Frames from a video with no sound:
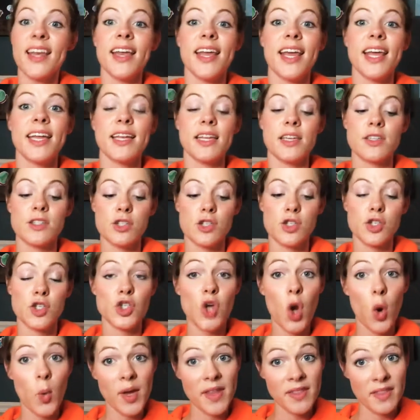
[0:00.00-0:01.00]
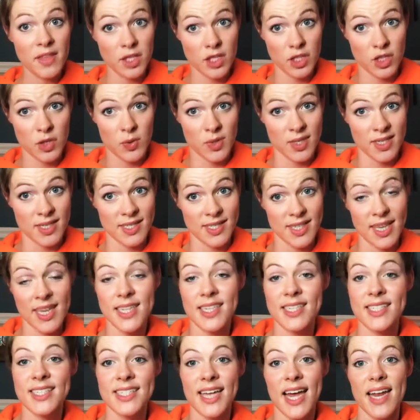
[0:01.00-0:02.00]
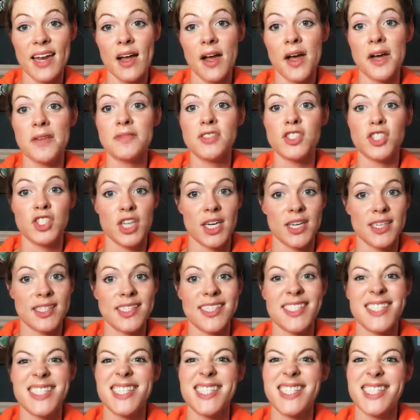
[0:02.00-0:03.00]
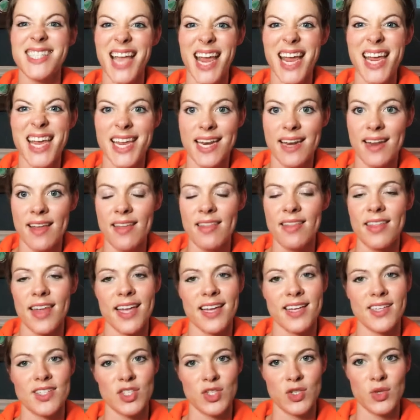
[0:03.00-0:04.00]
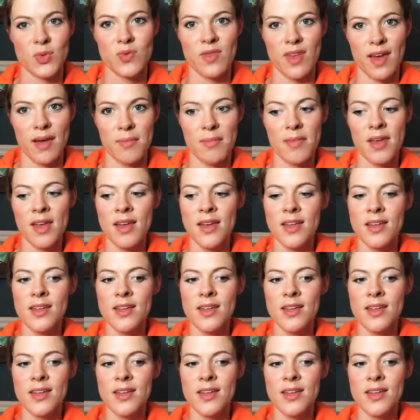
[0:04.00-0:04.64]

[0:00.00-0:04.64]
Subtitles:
It is showing the student instead of just saying things to them.